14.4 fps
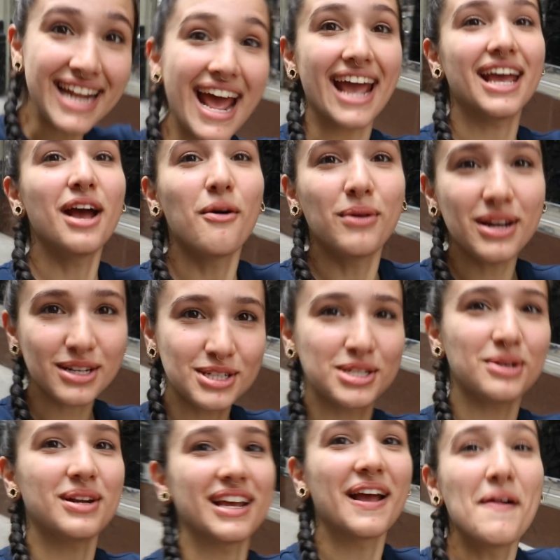Today, we are
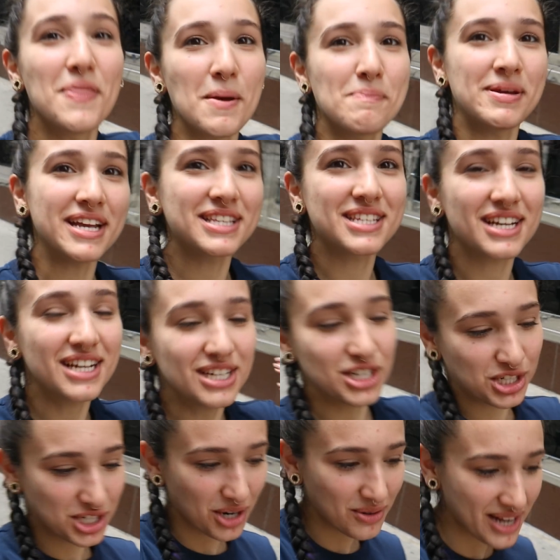shooting the Pizza
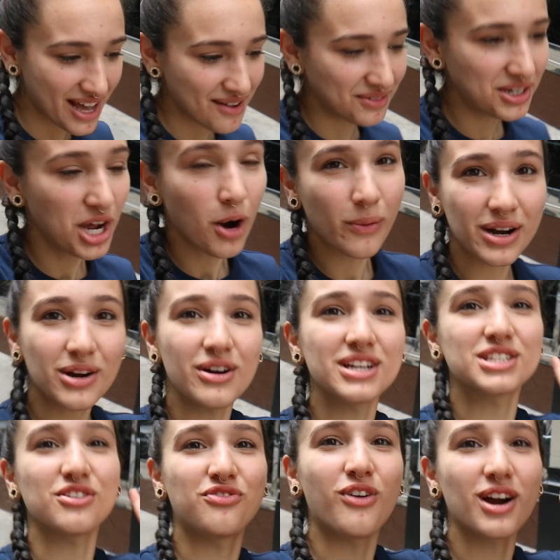Showdown. We are
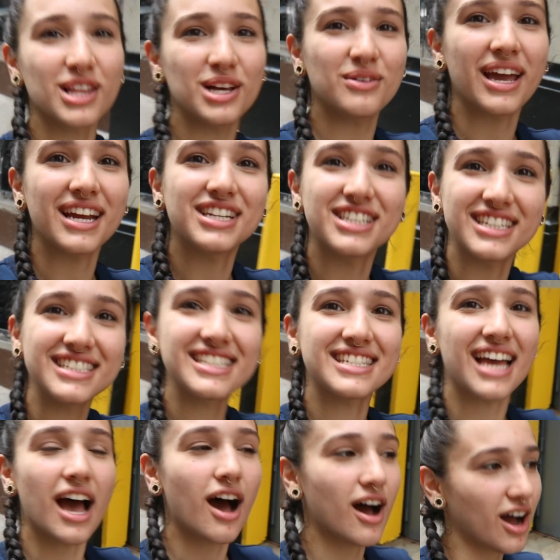going to 4 locations
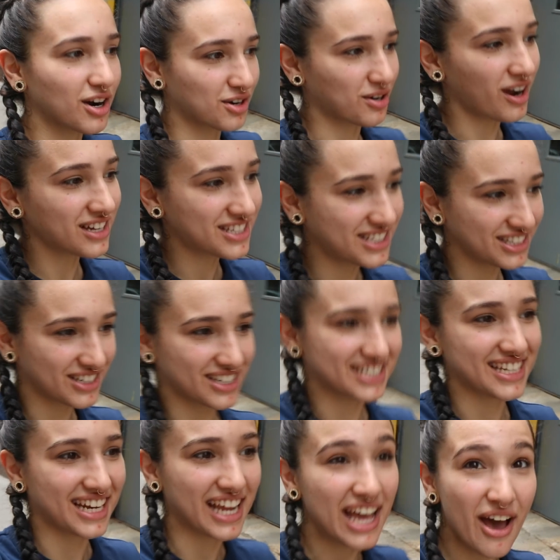across New York
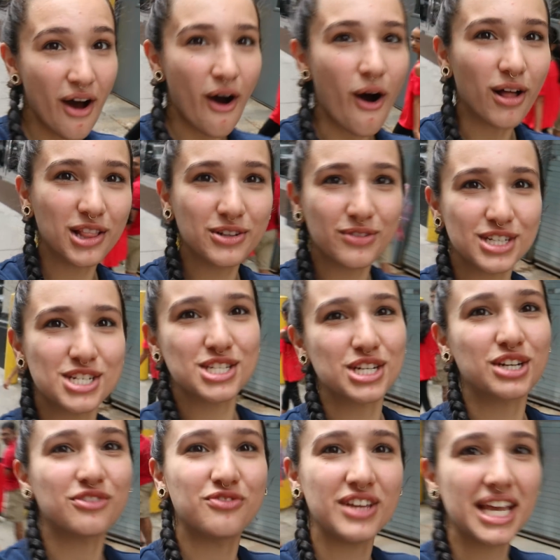City, all of which
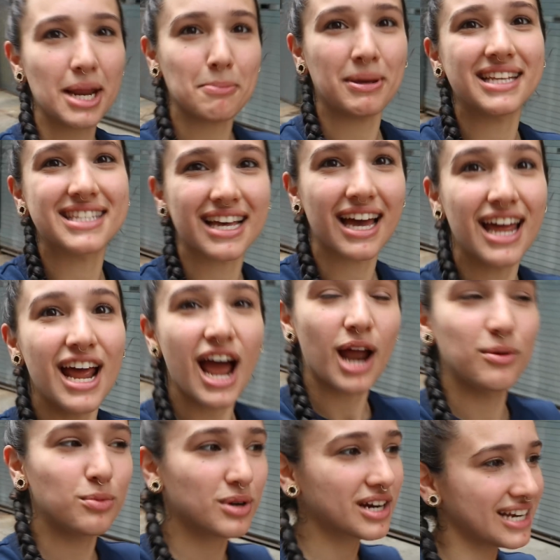serve vegan pizza,
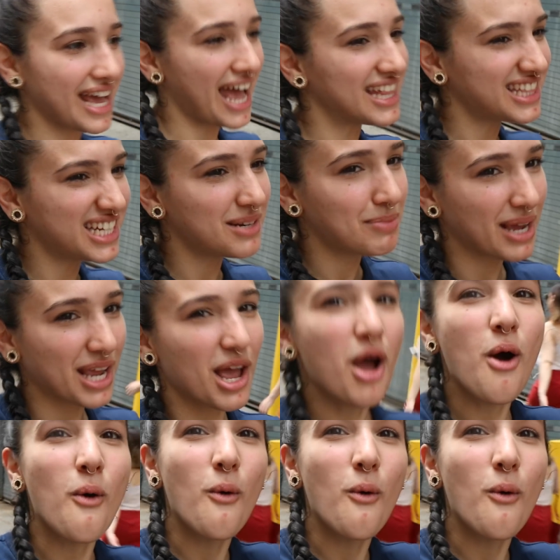and we're gonna end the debate.